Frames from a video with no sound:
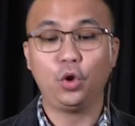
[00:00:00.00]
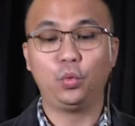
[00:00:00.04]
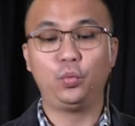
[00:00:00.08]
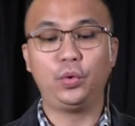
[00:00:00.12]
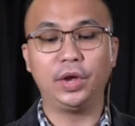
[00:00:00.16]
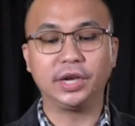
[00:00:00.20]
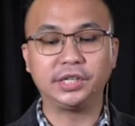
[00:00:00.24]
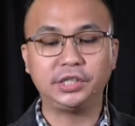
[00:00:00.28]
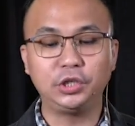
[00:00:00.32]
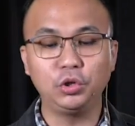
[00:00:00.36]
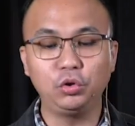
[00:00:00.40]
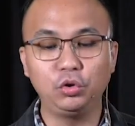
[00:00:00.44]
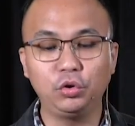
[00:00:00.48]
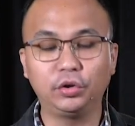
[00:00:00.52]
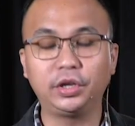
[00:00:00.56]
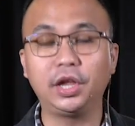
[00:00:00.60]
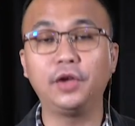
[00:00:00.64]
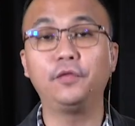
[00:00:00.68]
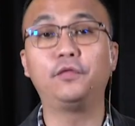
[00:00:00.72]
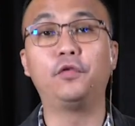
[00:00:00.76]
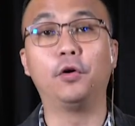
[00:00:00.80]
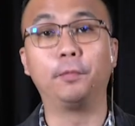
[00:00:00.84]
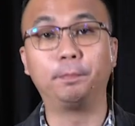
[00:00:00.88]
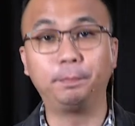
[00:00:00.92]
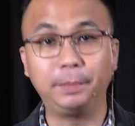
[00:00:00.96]
We are still
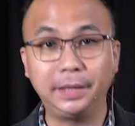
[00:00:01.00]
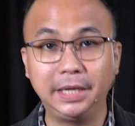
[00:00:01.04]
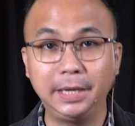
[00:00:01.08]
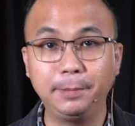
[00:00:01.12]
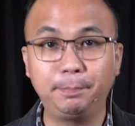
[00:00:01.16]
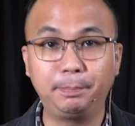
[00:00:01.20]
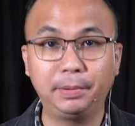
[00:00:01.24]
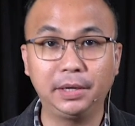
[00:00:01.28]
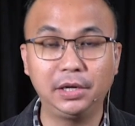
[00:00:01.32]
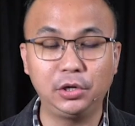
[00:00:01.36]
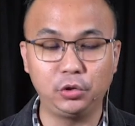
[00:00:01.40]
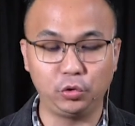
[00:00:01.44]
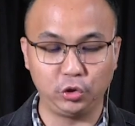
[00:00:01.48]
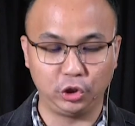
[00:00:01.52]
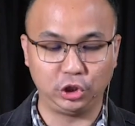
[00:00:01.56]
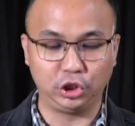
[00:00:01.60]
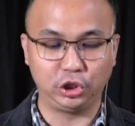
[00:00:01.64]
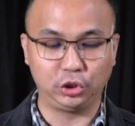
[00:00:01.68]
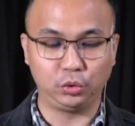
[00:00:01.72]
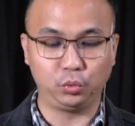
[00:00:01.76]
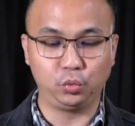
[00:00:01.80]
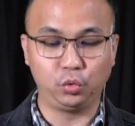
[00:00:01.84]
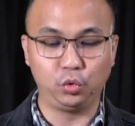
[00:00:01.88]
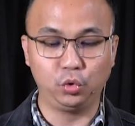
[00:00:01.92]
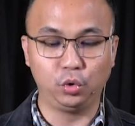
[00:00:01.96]
looking for people
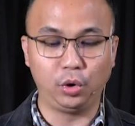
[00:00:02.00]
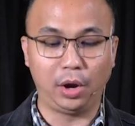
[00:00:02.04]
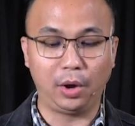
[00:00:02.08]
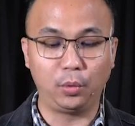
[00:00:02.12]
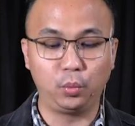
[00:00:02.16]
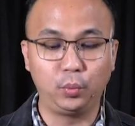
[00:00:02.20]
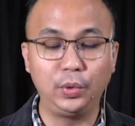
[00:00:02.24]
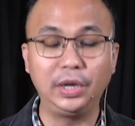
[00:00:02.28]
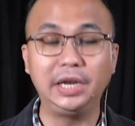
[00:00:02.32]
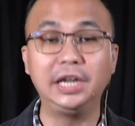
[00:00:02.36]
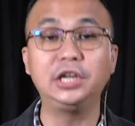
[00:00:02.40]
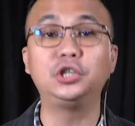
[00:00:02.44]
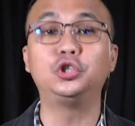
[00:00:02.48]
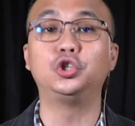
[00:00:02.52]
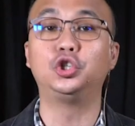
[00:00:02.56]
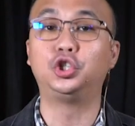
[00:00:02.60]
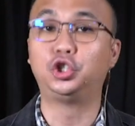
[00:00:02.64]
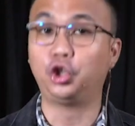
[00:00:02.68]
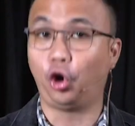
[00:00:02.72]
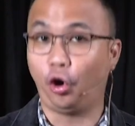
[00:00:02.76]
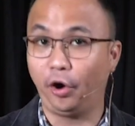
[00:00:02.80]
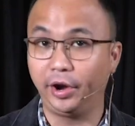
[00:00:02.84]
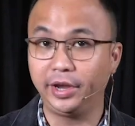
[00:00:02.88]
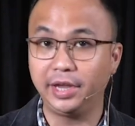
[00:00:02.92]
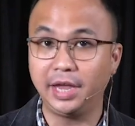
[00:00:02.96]
who are willing to
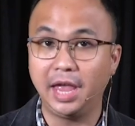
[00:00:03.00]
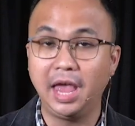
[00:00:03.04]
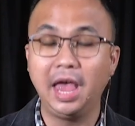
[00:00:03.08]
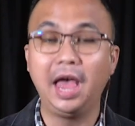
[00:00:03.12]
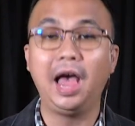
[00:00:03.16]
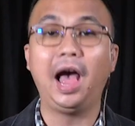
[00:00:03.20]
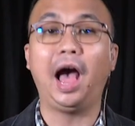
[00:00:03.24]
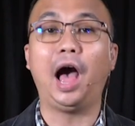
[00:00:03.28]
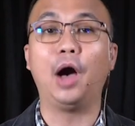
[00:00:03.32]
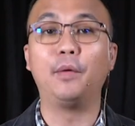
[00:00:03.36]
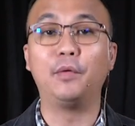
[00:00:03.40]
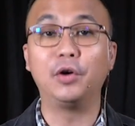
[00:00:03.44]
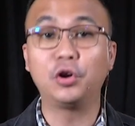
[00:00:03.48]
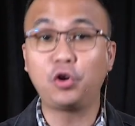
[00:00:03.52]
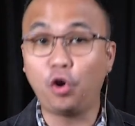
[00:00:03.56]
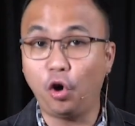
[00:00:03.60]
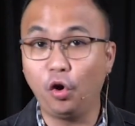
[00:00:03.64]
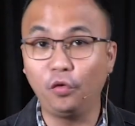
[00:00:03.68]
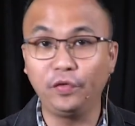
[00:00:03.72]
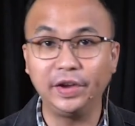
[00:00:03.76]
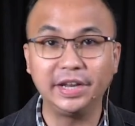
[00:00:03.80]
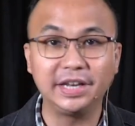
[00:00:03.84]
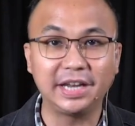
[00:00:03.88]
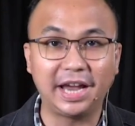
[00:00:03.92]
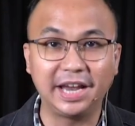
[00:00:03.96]
join our
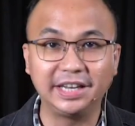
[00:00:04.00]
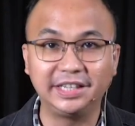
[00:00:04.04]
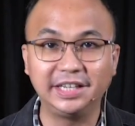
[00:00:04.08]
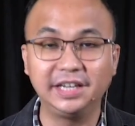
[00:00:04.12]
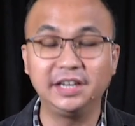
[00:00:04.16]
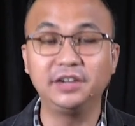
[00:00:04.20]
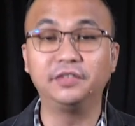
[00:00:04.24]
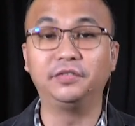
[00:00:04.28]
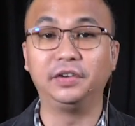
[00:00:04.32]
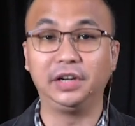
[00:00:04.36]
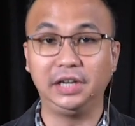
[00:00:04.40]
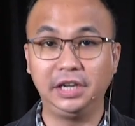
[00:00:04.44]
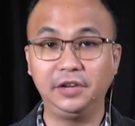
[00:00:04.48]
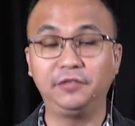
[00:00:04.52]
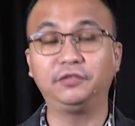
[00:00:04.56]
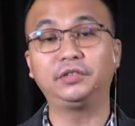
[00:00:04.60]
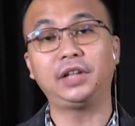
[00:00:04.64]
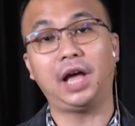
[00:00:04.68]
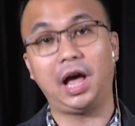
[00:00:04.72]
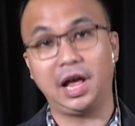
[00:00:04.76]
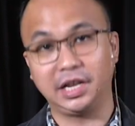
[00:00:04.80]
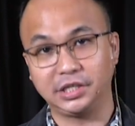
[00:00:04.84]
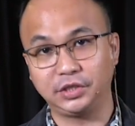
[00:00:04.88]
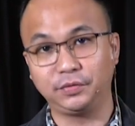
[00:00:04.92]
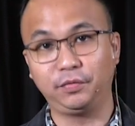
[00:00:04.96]
COVID-19 Relief
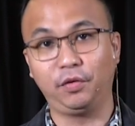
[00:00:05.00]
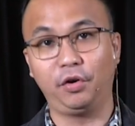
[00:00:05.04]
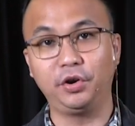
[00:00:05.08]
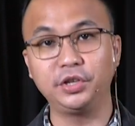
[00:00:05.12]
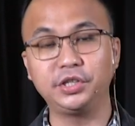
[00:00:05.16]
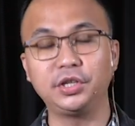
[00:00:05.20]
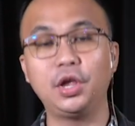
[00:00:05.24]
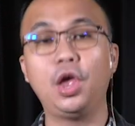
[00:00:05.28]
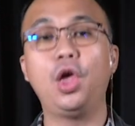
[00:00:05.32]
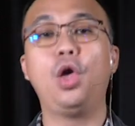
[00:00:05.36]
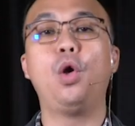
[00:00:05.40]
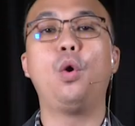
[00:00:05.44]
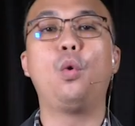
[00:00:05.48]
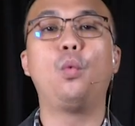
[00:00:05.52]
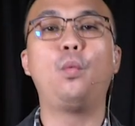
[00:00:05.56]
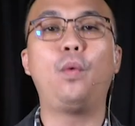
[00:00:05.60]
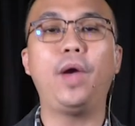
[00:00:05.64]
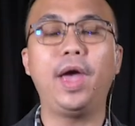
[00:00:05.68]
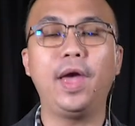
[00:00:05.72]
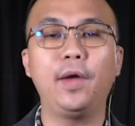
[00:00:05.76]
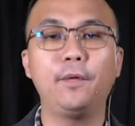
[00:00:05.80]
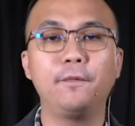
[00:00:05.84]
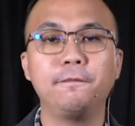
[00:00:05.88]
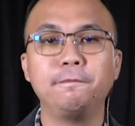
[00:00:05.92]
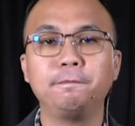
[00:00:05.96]
Task Force,
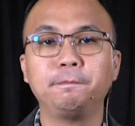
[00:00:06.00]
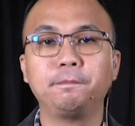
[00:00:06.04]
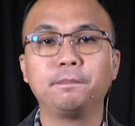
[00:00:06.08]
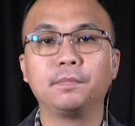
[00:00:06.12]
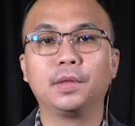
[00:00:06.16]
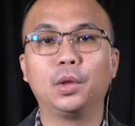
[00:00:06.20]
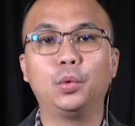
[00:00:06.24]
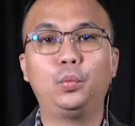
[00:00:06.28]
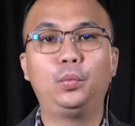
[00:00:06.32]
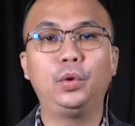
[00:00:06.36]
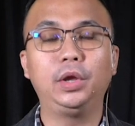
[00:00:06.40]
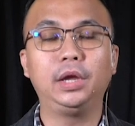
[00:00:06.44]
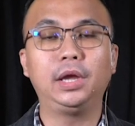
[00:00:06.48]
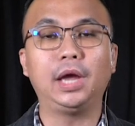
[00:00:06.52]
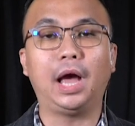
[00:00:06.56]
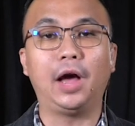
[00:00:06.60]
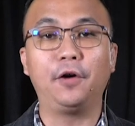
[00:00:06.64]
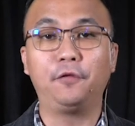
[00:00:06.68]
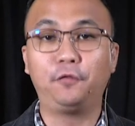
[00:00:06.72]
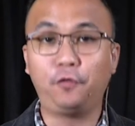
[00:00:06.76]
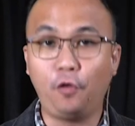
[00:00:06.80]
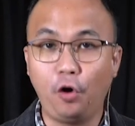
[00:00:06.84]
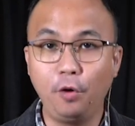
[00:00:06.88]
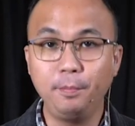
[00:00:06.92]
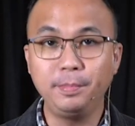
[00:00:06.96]
where we
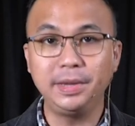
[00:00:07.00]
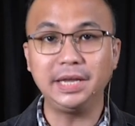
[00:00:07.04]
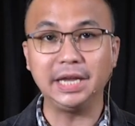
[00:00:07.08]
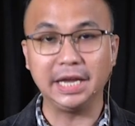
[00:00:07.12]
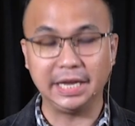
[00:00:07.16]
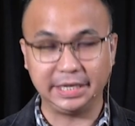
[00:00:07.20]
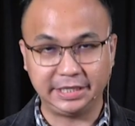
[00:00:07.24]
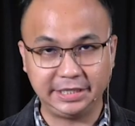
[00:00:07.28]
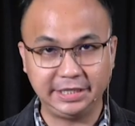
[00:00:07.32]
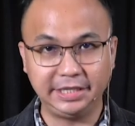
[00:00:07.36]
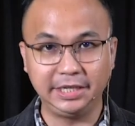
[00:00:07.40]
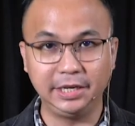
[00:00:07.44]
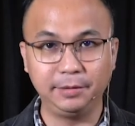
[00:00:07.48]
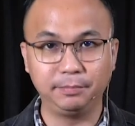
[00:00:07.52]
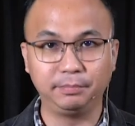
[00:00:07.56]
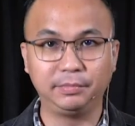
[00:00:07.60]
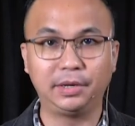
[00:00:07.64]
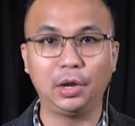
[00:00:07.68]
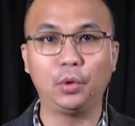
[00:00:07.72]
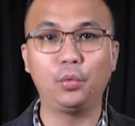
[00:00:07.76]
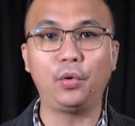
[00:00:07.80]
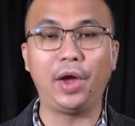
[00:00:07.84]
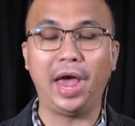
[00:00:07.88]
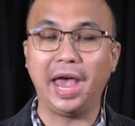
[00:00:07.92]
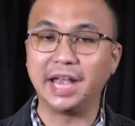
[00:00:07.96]
are forming a team
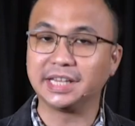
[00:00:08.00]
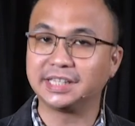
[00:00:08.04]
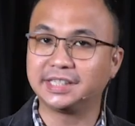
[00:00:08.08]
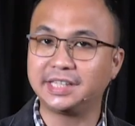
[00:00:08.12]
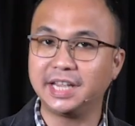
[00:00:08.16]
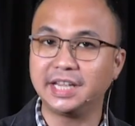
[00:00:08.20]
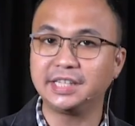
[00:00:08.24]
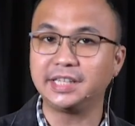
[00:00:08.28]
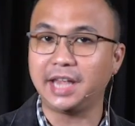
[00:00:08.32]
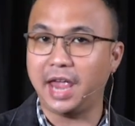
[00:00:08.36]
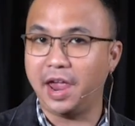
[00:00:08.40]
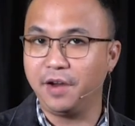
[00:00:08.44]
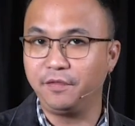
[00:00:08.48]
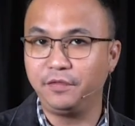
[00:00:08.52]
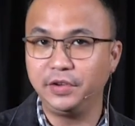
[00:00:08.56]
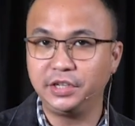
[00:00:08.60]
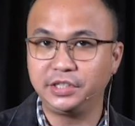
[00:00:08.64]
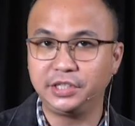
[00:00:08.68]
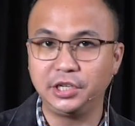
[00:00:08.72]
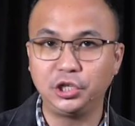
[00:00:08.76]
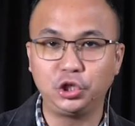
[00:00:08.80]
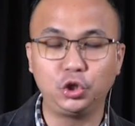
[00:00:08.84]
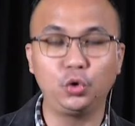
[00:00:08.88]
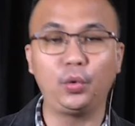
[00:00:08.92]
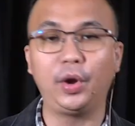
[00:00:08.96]
that will assess every
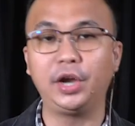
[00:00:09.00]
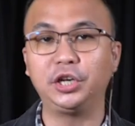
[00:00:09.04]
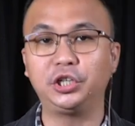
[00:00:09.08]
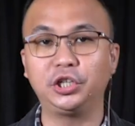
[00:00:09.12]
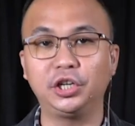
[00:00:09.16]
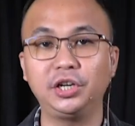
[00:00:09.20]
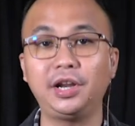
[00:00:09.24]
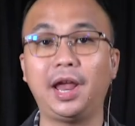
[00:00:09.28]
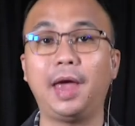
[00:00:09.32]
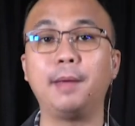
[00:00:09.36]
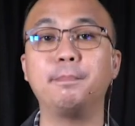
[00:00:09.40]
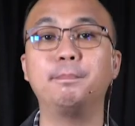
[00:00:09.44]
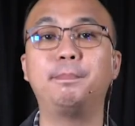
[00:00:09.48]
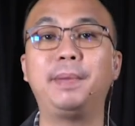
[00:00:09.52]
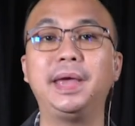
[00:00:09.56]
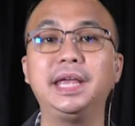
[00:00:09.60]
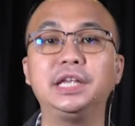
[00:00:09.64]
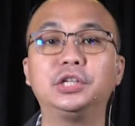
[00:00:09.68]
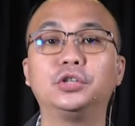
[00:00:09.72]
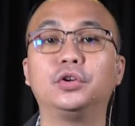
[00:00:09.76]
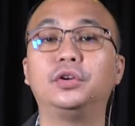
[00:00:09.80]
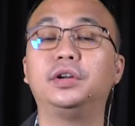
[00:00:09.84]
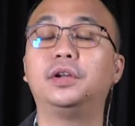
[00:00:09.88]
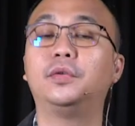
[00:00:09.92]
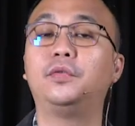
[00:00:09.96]
situation and
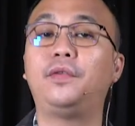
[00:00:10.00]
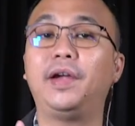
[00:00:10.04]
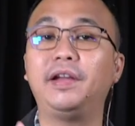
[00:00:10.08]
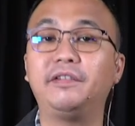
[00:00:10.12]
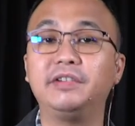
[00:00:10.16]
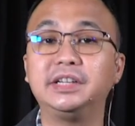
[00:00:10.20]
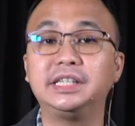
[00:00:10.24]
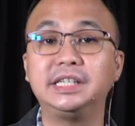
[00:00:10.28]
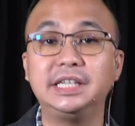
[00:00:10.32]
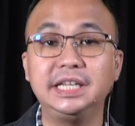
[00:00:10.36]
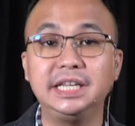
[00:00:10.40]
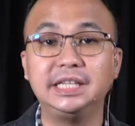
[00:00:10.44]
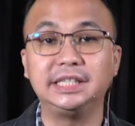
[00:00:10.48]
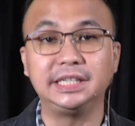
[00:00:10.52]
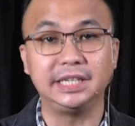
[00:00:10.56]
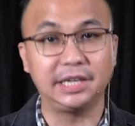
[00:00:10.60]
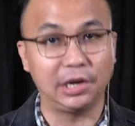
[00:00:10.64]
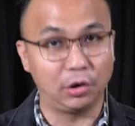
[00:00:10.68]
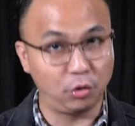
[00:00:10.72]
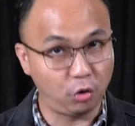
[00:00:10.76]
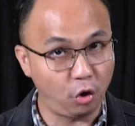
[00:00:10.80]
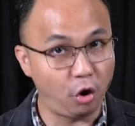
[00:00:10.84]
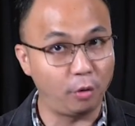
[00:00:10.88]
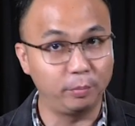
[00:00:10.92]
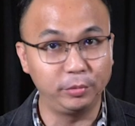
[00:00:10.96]
based on the various needs
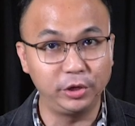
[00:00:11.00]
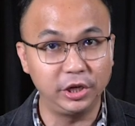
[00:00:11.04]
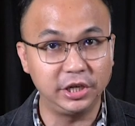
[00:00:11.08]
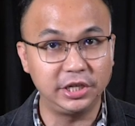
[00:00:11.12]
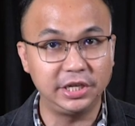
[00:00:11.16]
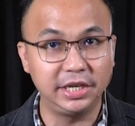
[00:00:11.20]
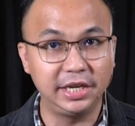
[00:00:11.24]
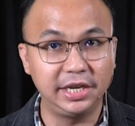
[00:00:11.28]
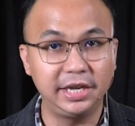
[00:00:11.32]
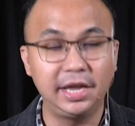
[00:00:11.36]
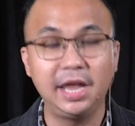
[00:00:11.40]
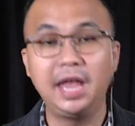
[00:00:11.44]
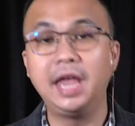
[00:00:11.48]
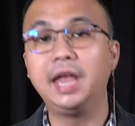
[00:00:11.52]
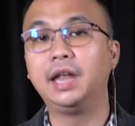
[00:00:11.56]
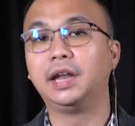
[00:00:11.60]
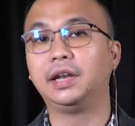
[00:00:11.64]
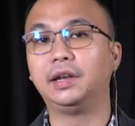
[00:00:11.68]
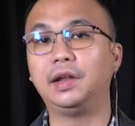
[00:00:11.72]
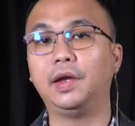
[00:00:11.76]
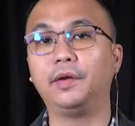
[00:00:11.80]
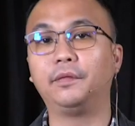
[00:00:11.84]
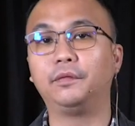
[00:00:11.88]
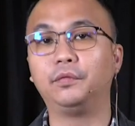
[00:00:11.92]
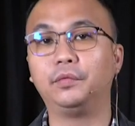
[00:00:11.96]
in our community,
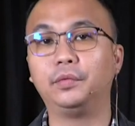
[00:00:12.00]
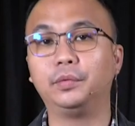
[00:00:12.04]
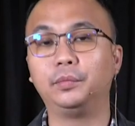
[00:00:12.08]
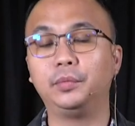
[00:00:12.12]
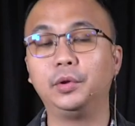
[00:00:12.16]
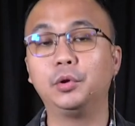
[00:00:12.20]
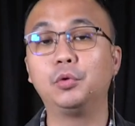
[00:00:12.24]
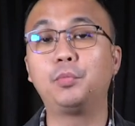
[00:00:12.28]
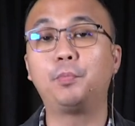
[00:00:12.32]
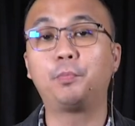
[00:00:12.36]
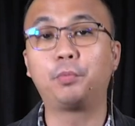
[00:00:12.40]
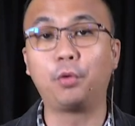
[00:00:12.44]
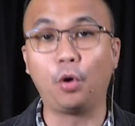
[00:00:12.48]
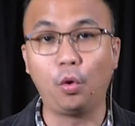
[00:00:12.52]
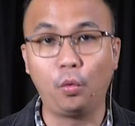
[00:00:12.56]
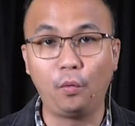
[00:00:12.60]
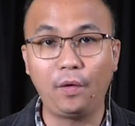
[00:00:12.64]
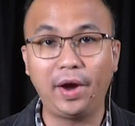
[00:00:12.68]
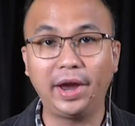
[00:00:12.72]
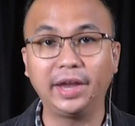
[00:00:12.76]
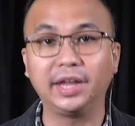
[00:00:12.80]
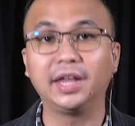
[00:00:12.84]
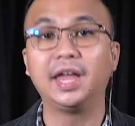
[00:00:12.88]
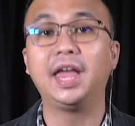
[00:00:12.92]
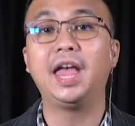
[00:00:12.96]
that will
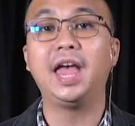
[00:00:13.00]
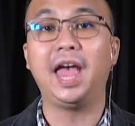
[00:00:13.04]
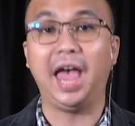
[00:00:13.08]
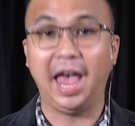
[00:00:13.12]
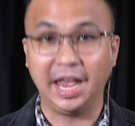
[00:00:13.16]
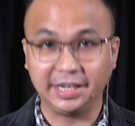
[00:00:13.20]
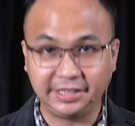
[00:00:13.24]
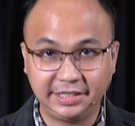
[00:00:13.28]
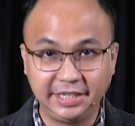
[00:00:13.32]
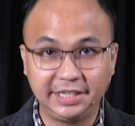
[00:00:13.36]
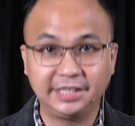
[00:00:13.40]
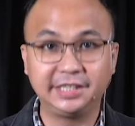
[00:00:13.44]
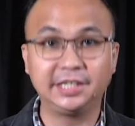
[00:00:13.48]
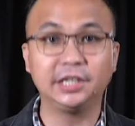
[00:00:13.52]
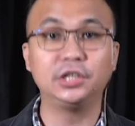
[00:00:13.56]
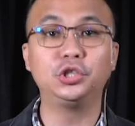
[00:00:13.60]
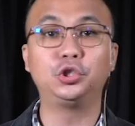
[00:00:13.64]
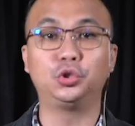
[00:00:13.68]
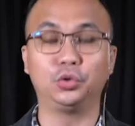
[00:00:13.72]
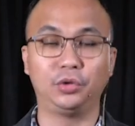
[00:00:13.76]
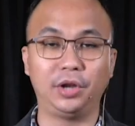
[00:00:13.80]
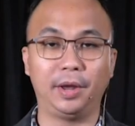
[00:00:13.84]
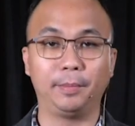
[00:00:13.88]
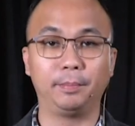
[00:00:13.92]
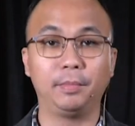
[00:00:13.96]
provide
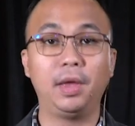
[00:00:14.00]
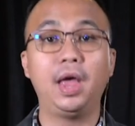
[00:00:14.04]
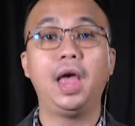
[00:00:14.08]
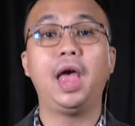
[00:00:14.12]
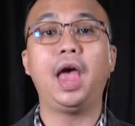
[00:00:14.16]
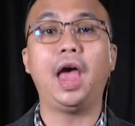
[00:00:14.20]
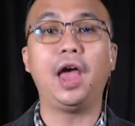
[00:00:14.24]
assistance to them.